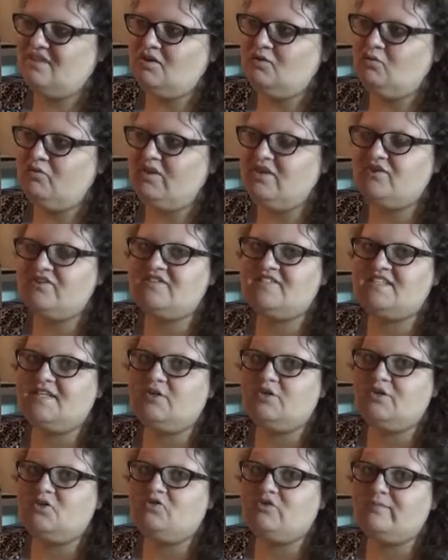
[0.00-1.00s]
Um, there's
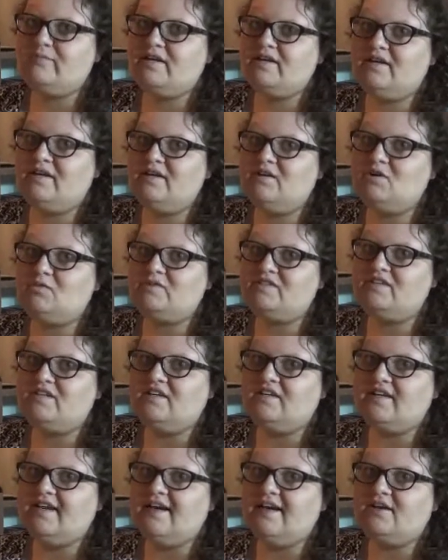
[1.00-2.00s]
Sarah Grimke, who was
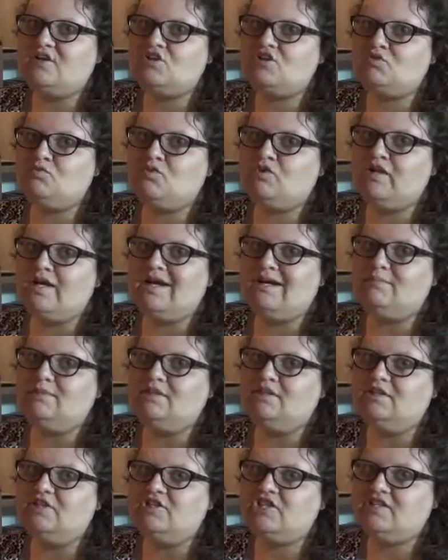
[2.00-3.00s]
an actual
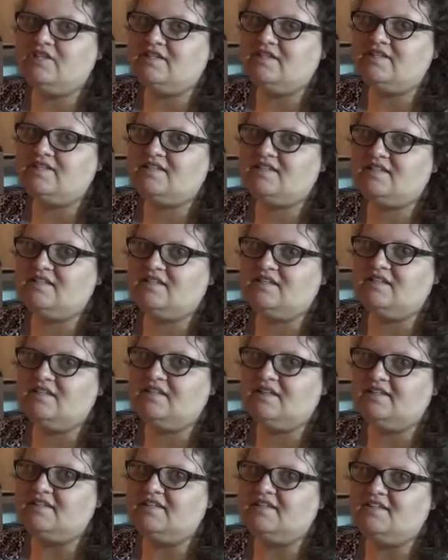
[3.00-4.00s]
abolitionist
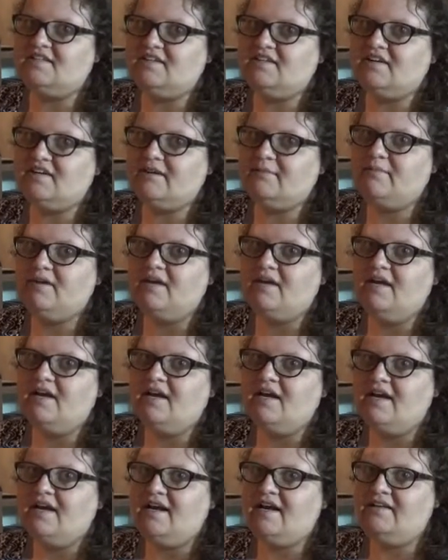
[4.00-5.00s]
at the time,
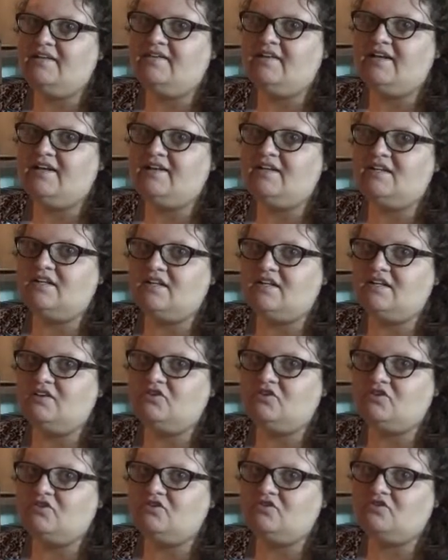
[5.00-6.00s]
and then uh,
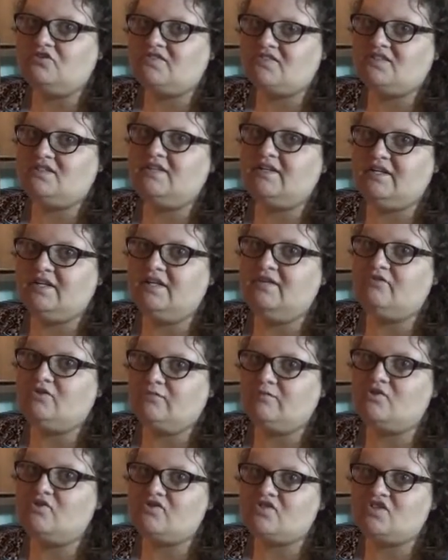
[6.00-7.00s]
her slave,
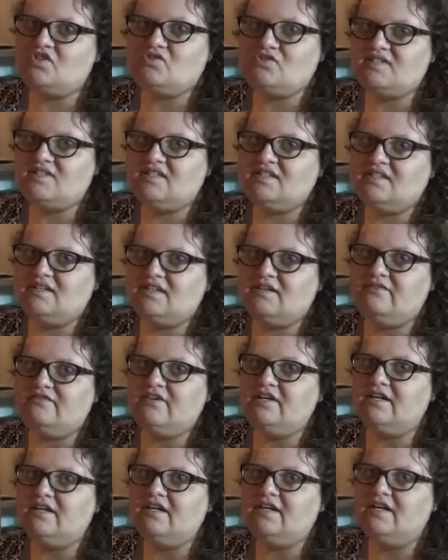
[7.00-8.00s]
her personal slave,
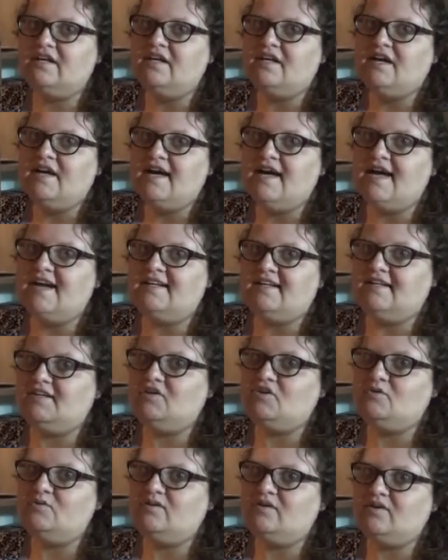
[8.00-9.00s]
uh, Hetty,
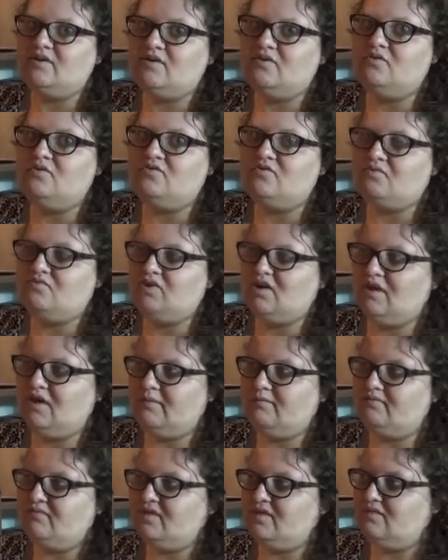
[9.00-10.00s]
who who
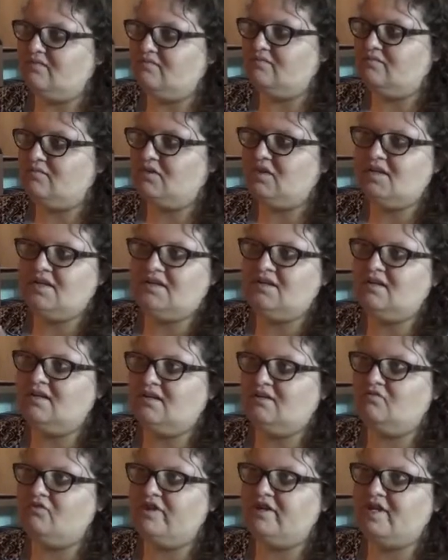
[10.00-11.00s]
um, Kidd
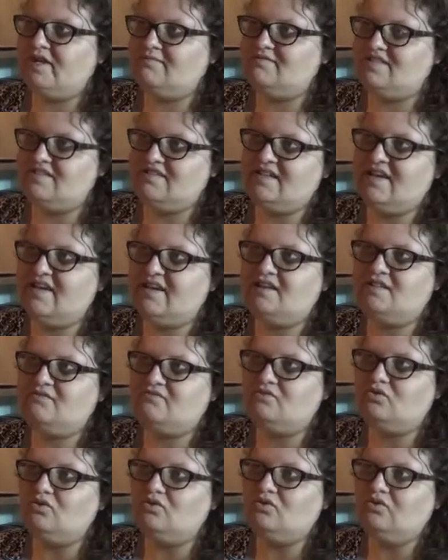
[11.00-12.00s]
uh, renames as
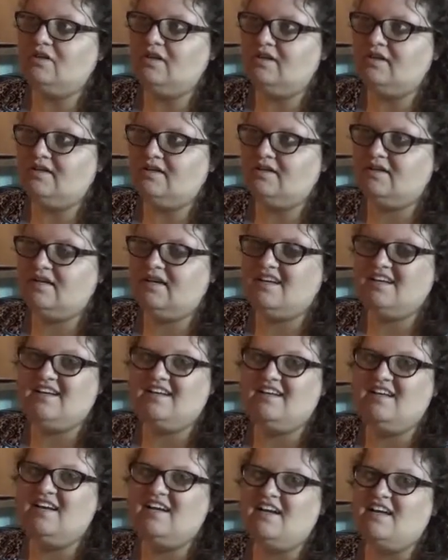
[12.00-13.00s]
Handful. Uh, uh,
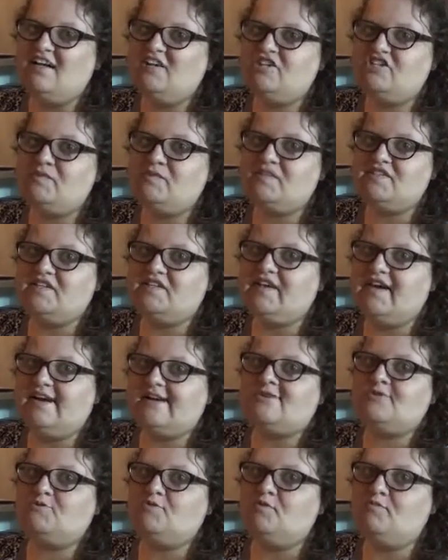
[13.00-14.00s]
she was an
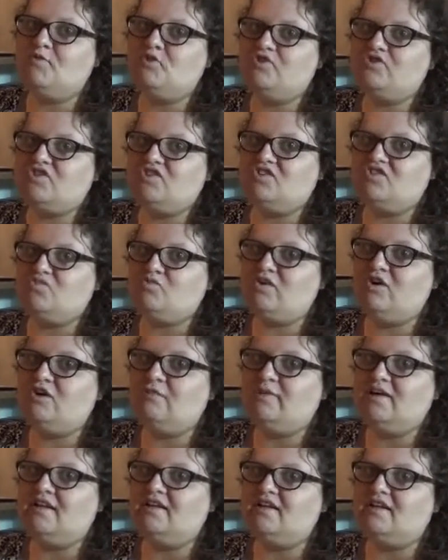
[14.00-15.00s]
actual person as well,
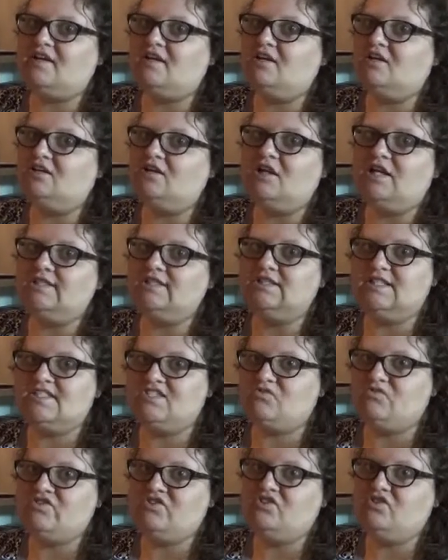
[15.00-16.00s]
but I think a lot
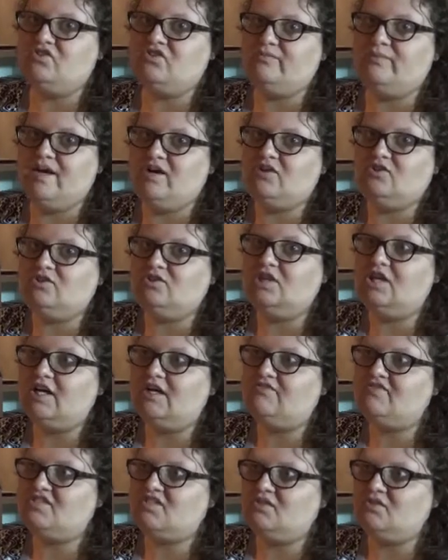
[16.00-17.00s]
less was known about her
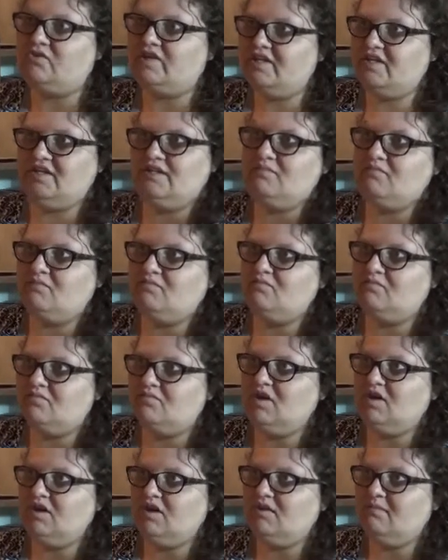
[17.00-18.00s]
life, so Kidd
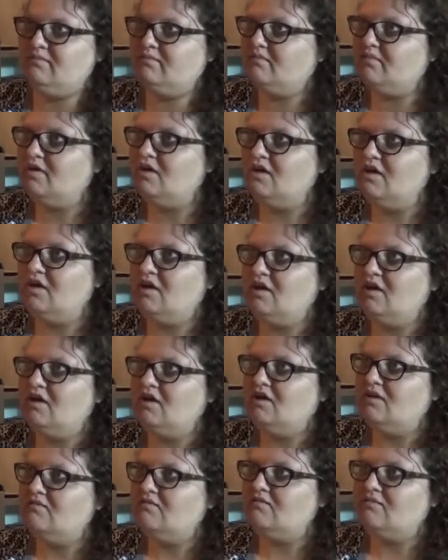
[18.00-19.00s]
uh,
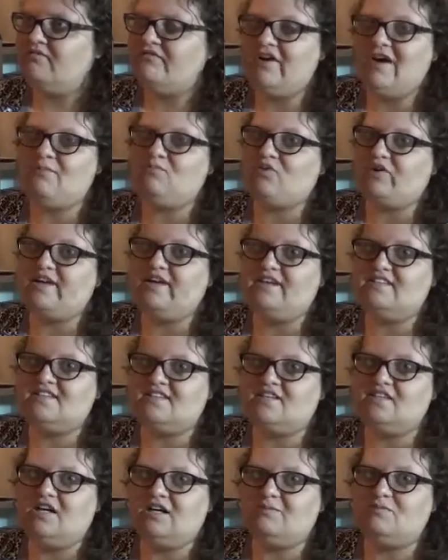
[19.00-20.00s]
fabricates
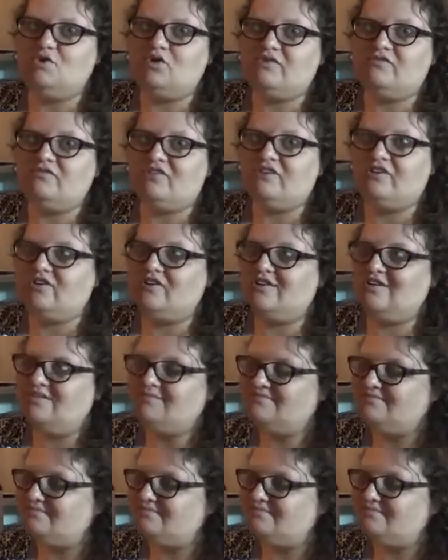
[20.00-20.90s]
a lot more for her.